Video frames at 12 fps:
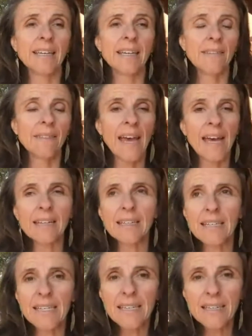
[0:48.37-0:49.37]
that
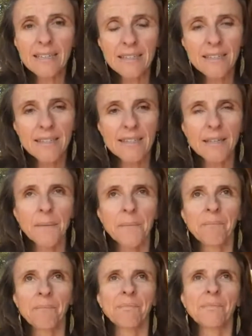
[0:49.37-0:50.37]
ease
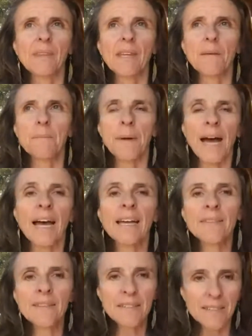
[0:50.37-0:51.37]
by
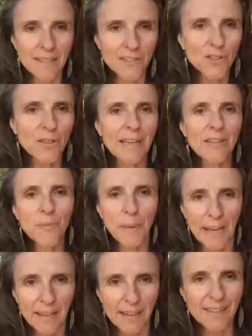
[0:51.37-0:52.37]
the decision that you
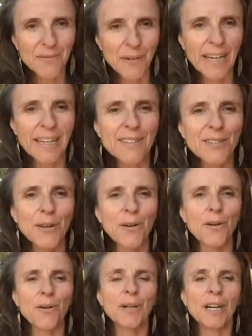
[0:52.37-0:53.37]
make, right?
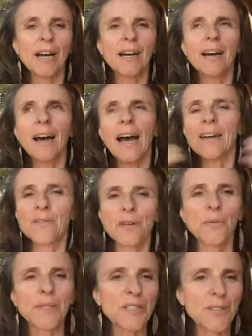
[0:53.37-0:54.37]
So I don't know
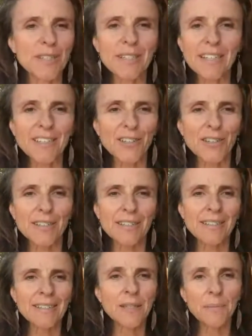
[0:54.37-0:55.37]
which
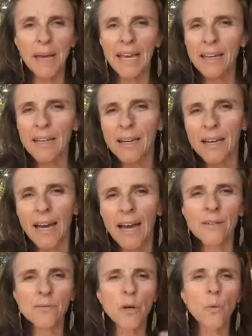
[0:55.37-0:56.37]
decision to make. I
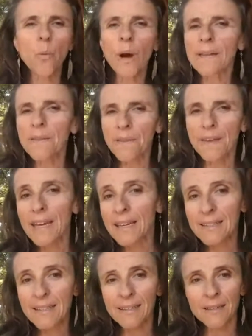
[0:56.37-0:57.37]
don't know what thing
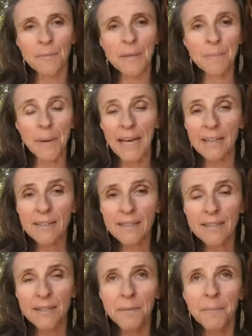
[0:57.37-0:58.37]
is going to be
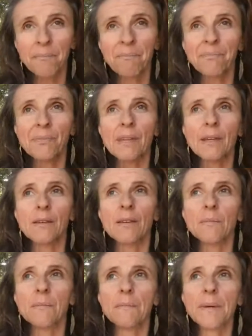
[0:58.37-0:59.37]
best,
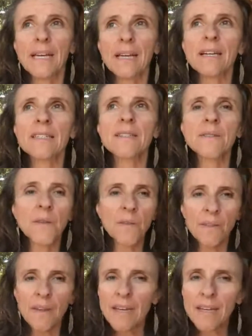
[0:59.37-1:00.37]
because the
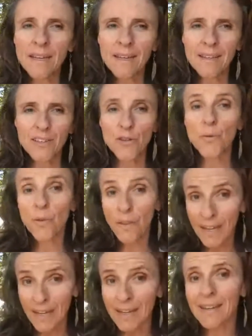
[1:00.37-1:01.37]
thing
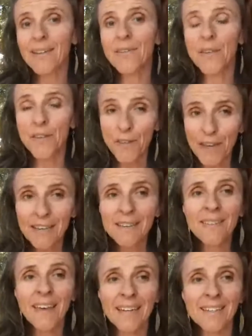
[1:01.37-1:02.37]

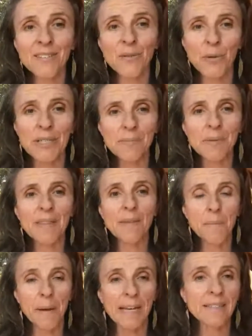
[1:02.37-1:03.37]
that is going to be the
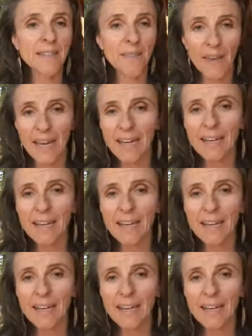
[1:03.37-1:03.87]
best thing